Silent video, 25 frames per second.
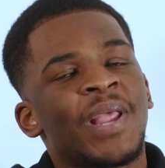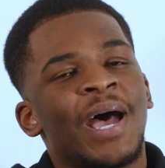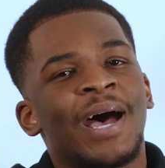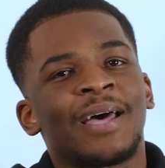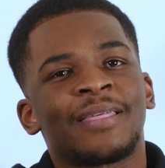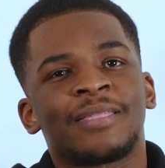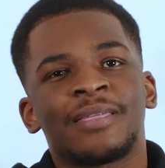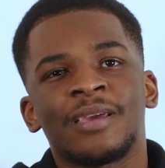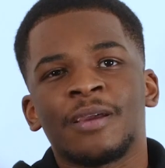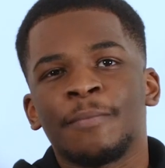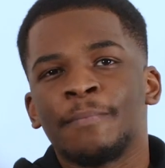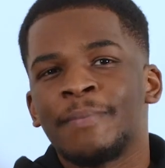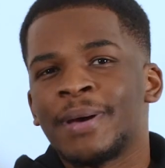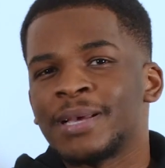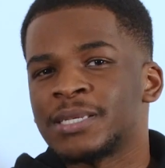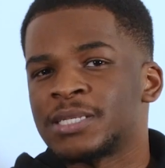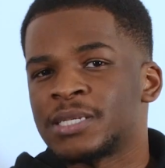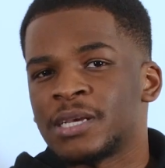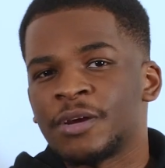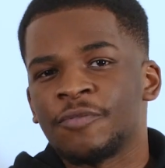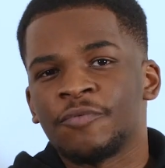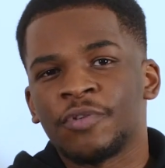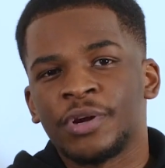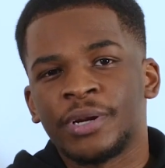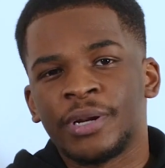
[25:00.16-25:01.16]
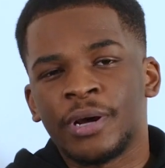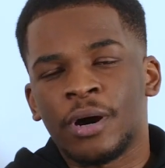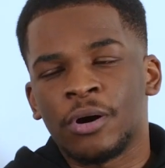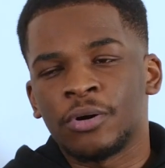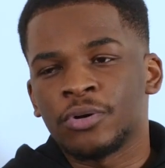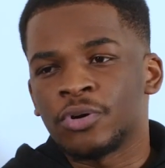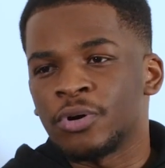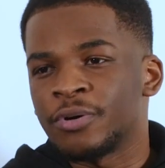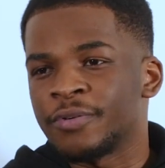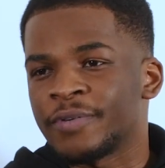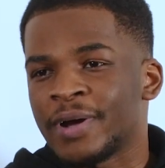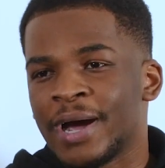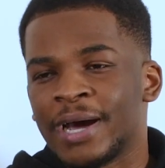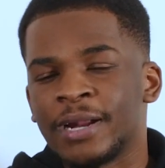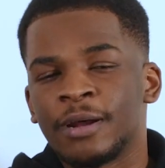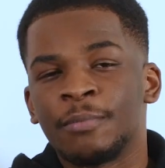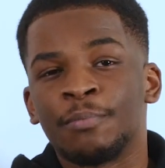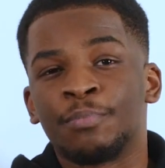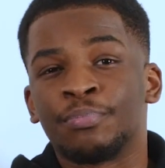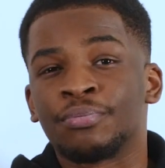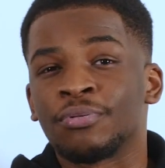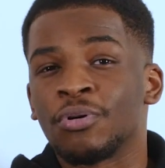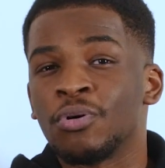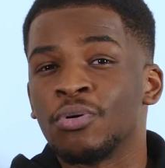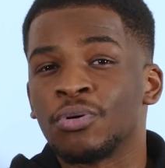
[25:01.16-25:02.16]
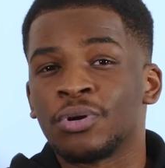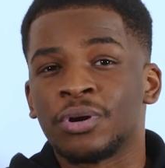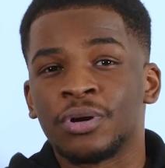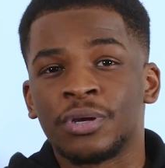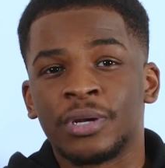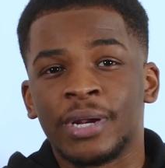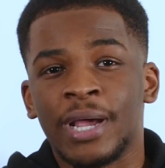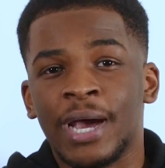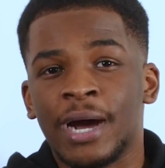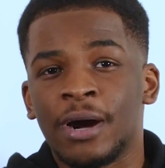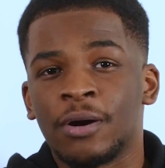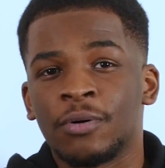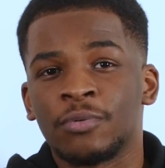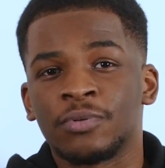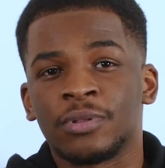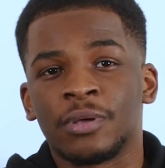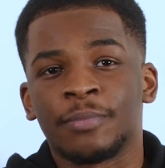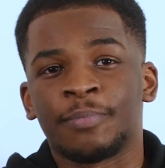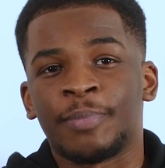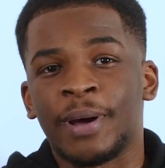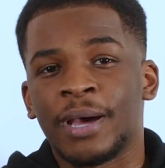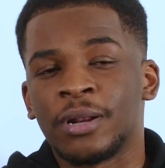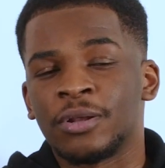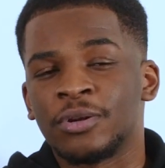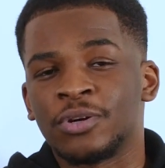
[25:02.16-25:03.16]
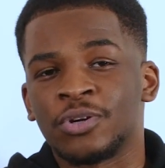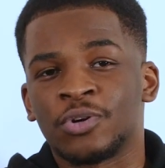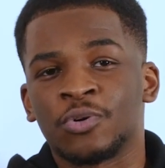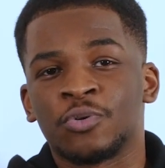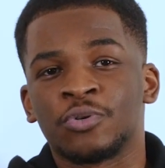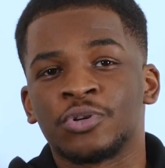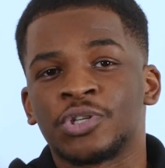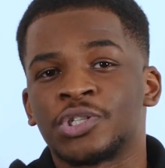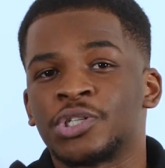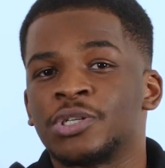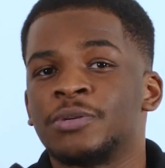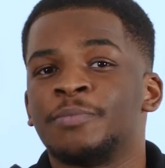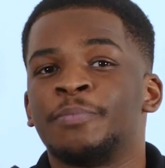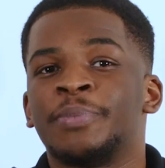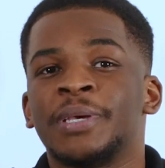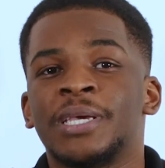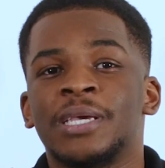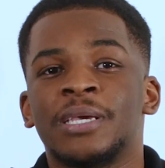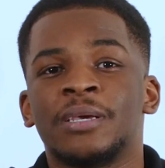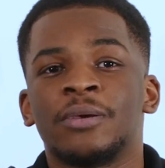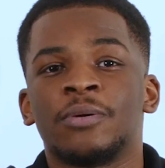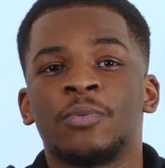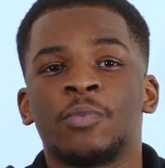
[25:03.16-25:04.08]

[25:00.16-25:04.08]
I think Messi and Ronaldo have kind of broken how the Ballon d'Or should be.